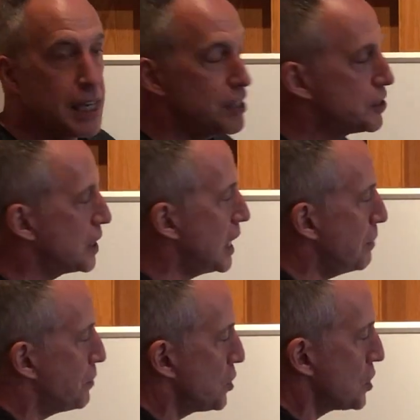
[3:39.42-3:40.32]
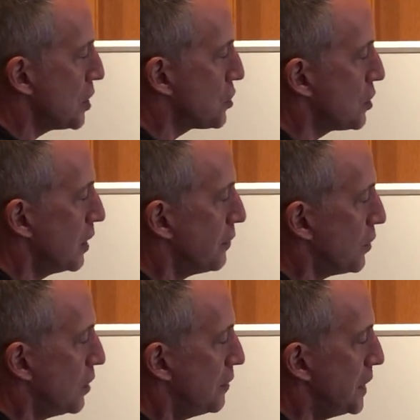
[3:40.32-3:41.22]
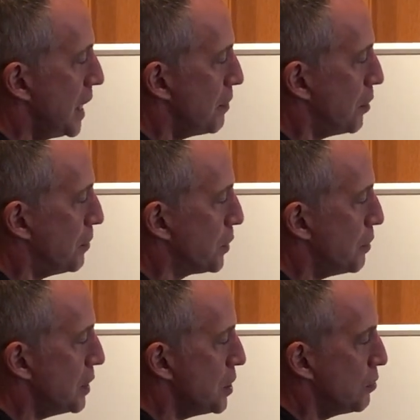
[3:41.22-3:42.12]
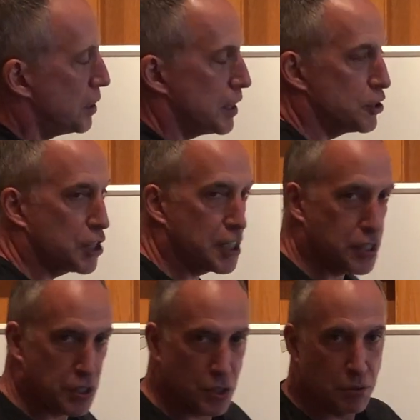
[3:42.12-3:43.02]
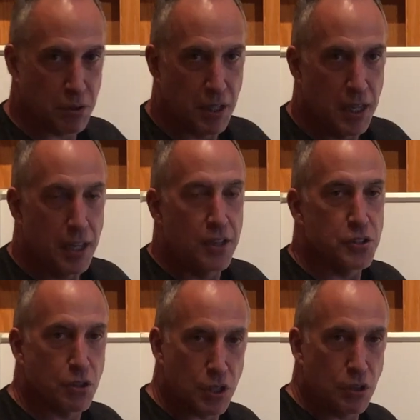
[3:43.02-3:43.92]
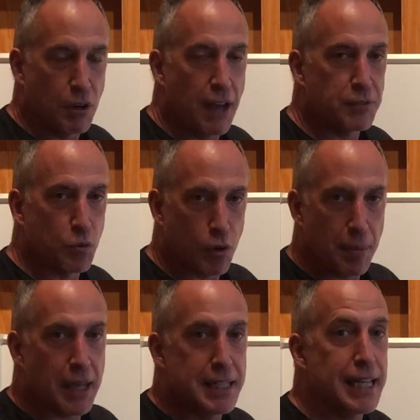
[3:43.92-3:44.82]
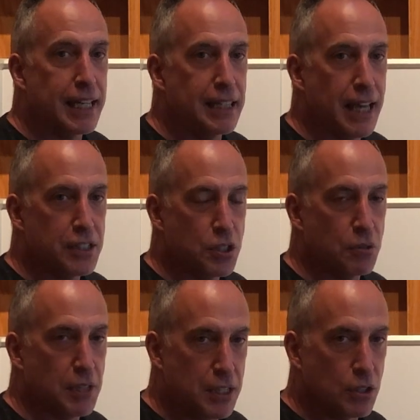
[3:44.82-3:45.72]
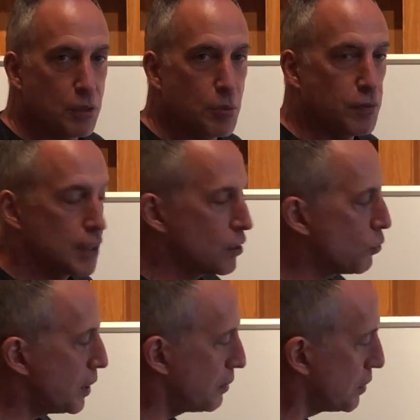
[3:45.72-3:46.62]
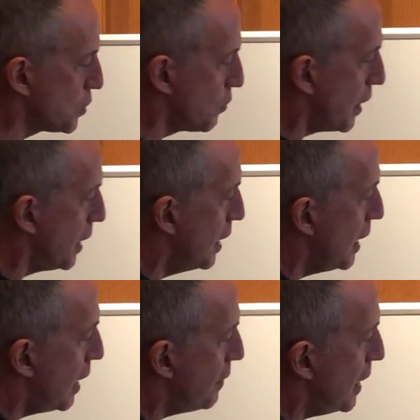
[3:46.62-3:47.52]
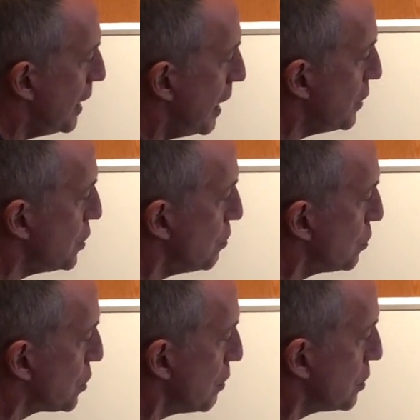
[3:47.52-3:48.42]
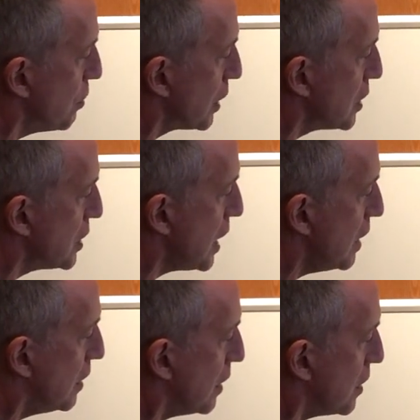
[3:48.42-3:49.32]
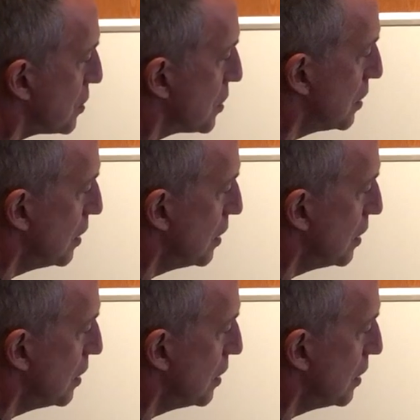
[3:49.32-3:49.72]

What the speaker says: is to keep just a sliver of enamel between you and the adjacent tooth so that you don't have to worry about nicking that tooth, and you can move a little quicker this way. And then as you start to extend this,